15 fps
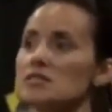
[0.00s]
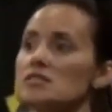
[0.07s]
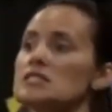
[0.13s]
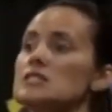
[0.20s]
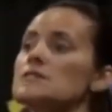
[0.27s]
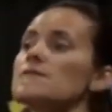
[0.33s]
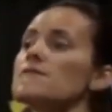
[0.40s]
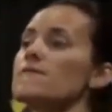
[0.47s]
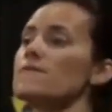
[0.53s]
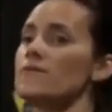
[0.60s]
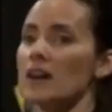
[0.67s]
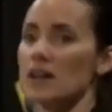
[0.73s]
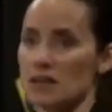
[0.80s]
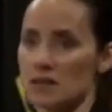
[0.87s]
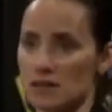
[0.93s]
This is
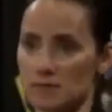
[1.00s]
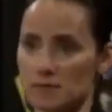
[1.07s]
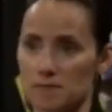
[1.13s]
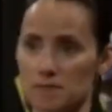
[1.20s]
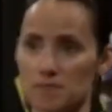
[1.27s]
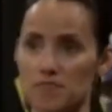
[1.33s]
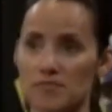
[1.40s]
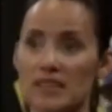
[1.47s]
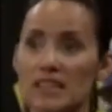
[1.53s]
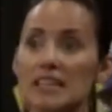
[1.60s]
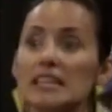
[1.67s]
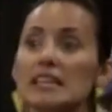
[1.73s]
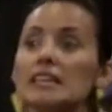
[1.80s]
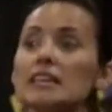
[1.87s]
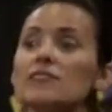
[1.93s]
fun.
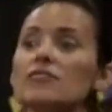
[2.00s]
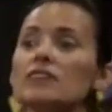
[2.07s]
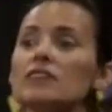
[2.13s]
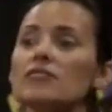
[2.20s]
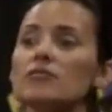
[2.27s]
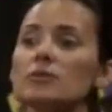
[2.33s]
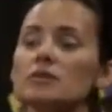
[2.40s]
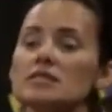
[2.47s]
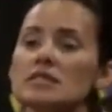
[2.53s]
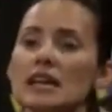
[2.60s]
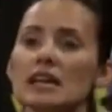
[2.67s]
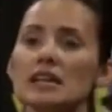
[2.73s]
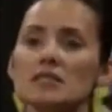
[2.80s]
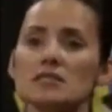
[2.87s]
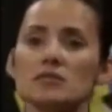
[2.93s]
Even if we're
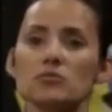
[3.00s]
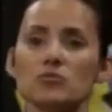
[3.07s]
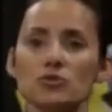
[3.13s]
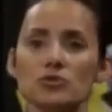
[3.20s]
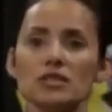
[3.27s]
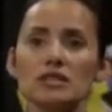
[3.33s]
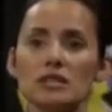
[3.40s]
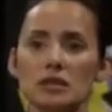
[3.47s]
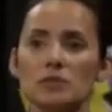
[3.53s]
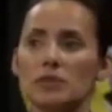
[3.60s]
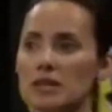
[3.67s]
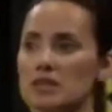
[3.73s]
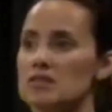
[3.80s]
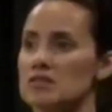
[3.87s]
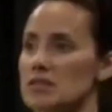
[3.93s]
saying some really
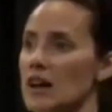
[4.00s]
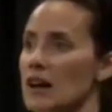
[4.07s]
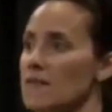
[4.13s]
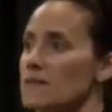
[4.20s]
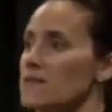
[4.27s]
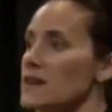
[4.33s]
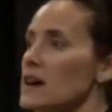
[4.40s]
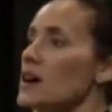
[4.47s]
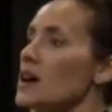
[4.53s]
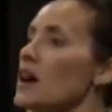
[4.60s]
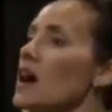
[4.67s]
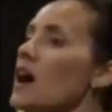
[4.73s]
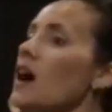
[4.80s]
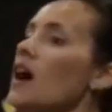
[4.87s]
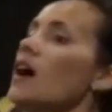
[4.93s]
big stuff,
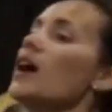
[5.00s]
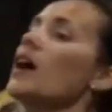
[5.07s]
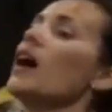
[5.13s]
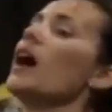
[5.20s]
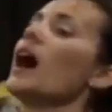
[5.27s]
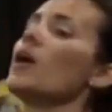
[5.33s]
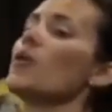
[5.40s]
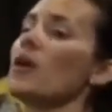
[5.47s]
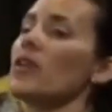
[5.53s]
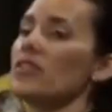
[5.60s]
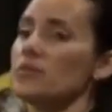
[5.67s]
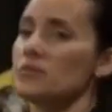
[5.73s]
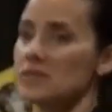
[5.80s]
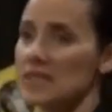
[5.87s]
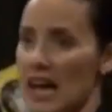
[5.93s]
I
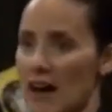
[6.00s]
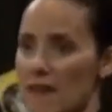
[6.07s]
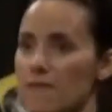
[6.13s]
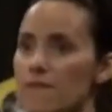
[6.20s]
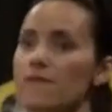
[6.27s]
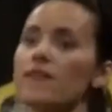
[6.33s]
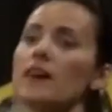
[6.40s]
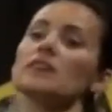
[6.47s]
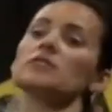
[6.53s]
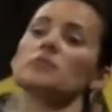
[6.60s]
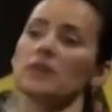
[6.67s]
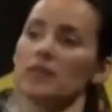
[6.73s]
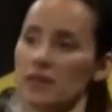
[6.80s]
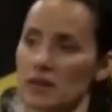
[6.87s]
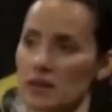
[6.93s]
want them to have
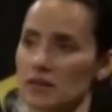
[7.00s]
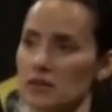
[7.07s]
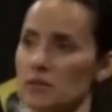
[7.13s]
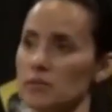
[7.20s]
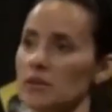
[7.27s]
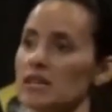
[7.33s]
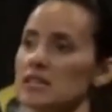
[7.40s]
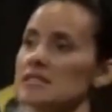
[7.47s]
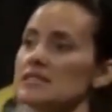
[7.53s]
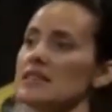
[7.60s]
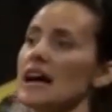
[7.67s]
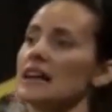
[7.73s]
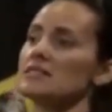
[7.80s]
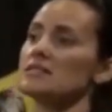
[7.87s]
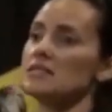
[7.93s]
fun with it, because
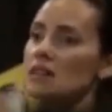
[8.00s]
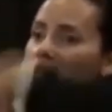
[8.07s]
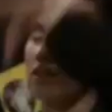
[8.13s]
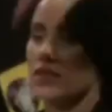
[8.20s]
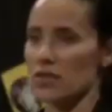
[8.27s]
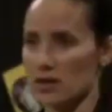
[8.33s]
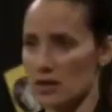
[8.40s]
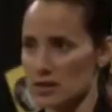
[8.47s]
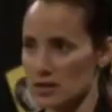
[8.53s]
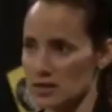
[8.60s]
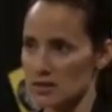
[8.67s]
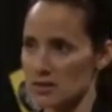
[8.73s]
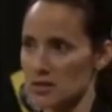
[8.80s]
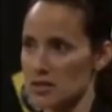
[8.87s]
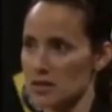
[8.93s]
that's the
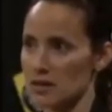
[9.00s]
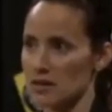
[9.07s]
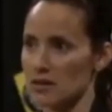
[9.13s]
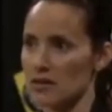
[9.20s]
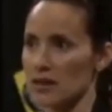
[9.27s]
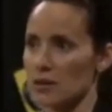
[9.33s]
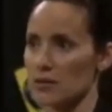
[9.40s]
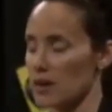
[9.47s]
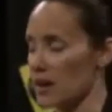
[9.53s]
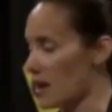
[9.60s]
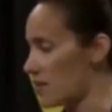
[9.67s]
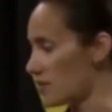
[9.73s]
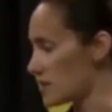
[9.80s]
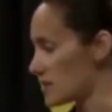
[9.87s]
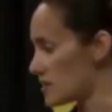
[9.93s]
catharsis here that we're
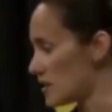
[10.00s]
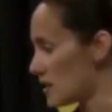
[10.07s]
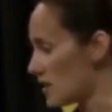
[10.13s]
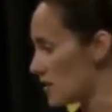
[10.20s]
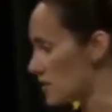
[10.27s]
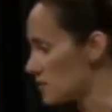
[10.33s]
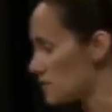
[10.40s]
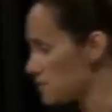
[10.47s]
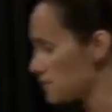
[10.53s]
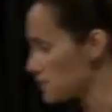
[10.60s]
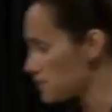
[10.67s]
having together.